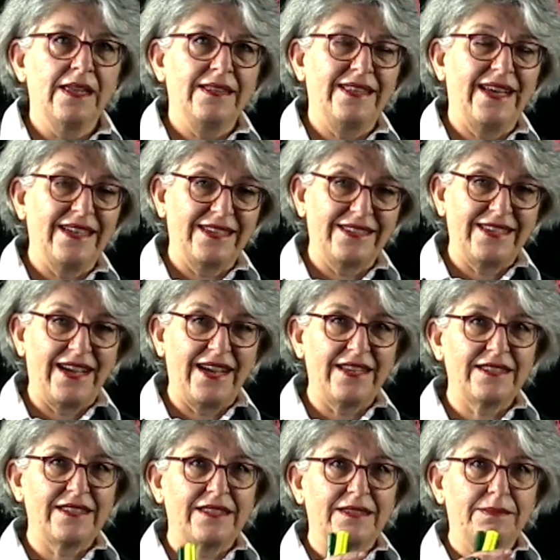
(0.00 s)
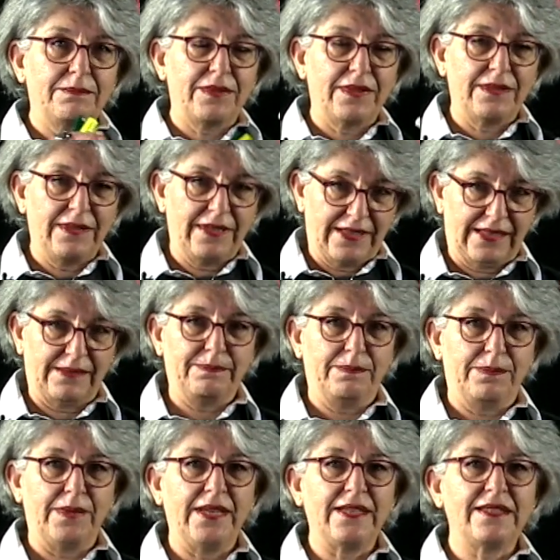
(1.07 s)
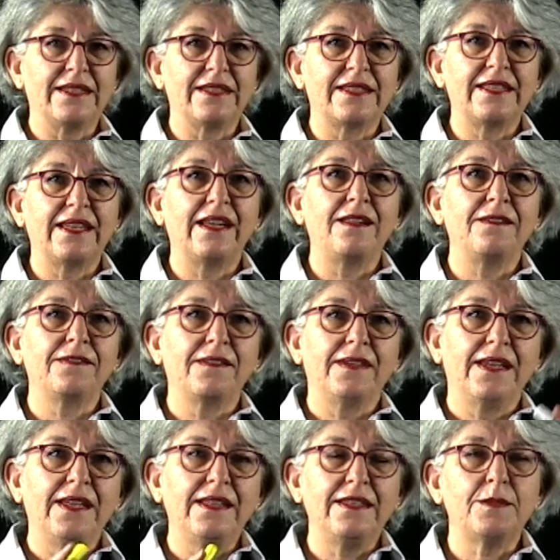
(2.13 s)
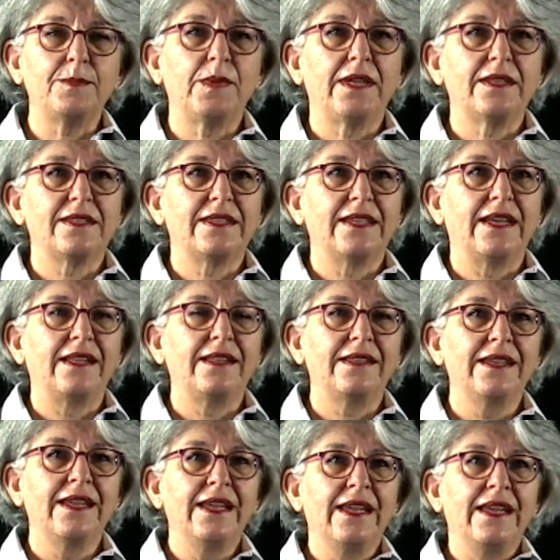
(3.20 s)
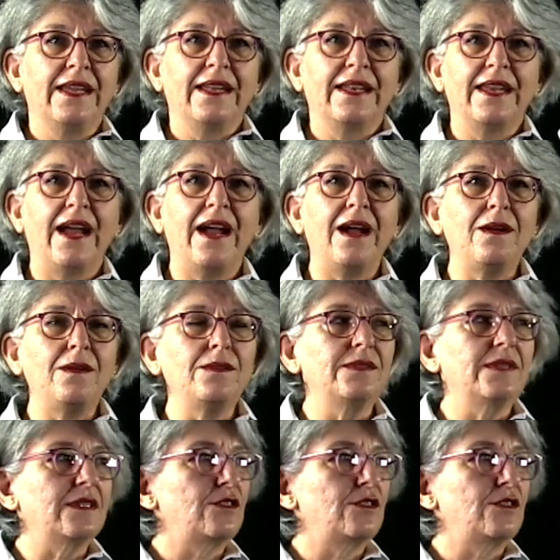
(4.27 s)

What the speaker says: that it has placed itself in this blood cell, now the